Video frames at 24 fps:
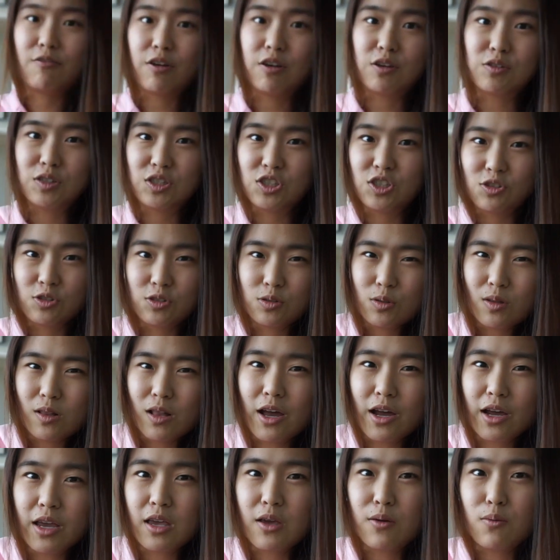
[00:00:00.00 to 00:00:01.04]
I was just
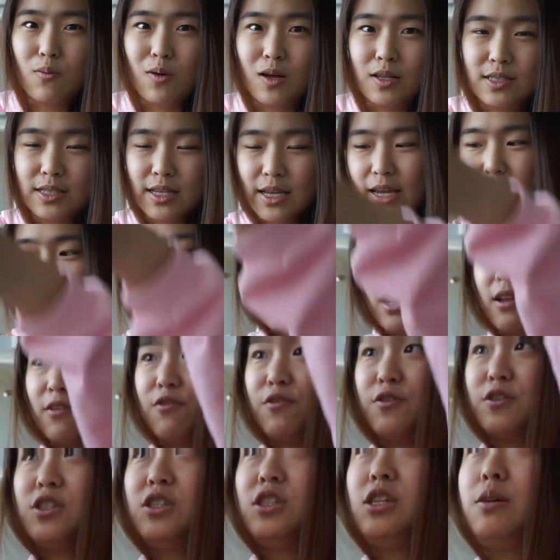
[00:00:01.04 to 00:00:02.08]
lucky once I got it
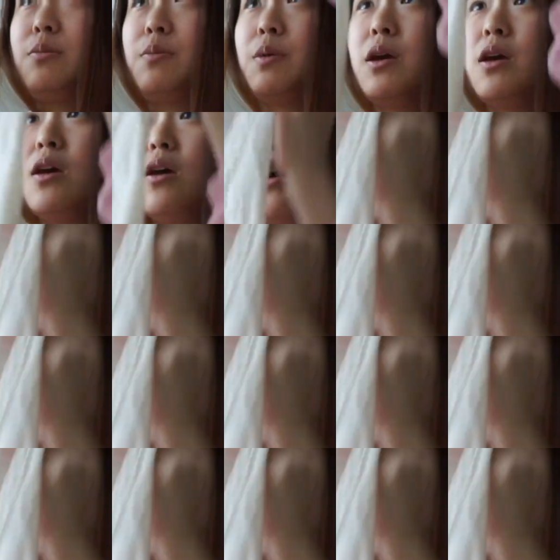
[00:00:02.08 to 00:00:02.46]
for cheap.